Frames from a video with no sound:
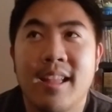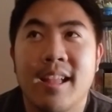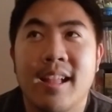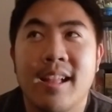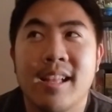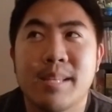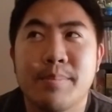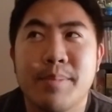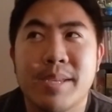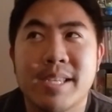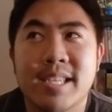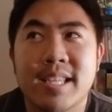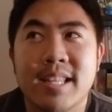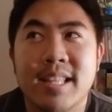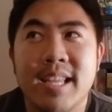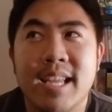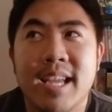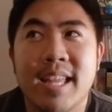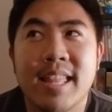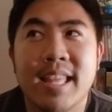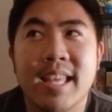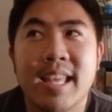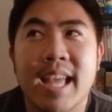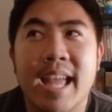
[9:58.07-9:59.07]
Especially, I
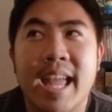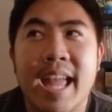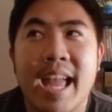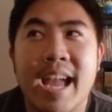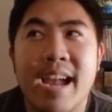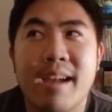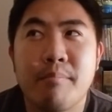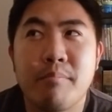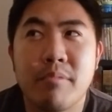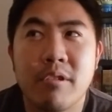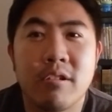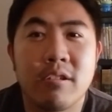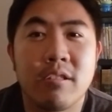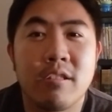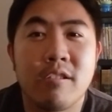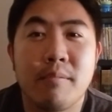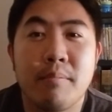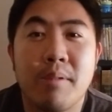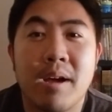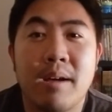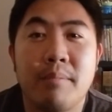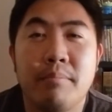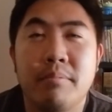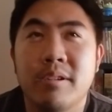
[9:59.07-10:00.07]
think a Hamburglar
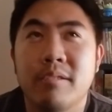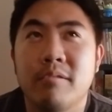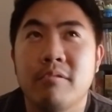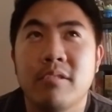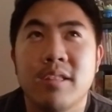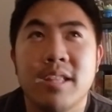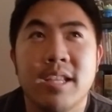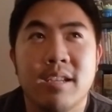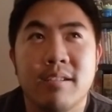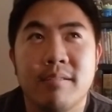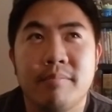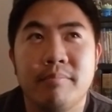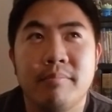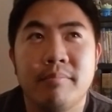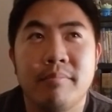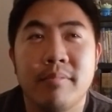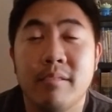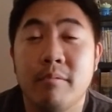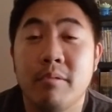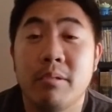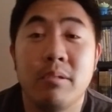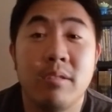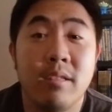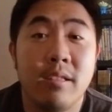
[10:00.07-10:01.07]
pop would
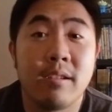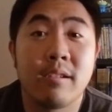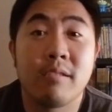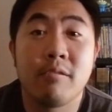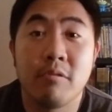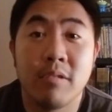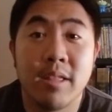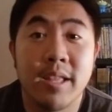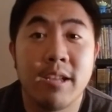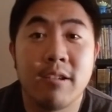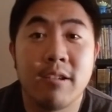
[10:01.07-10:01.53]
look really